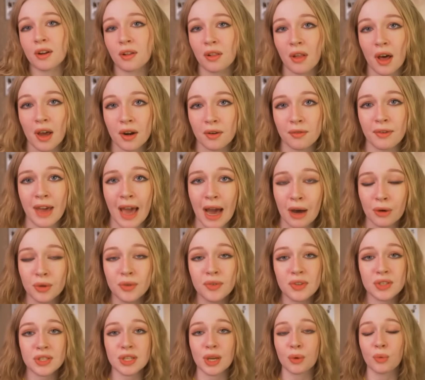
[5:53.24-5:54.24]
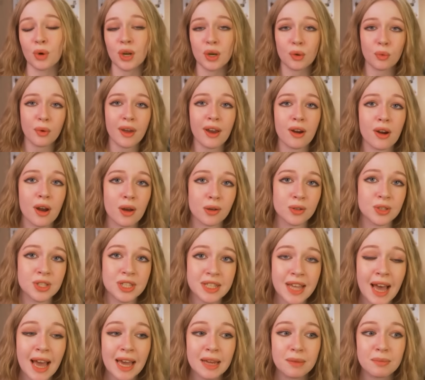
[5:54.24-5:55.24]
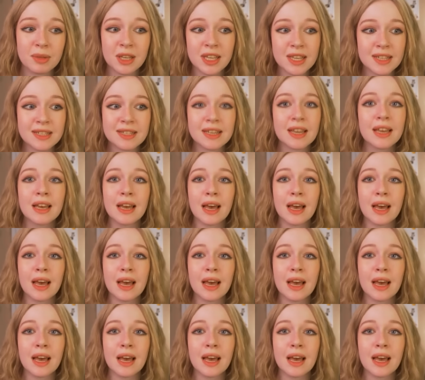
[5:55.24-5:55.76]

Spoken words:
a lot of outfits I want to wear outside because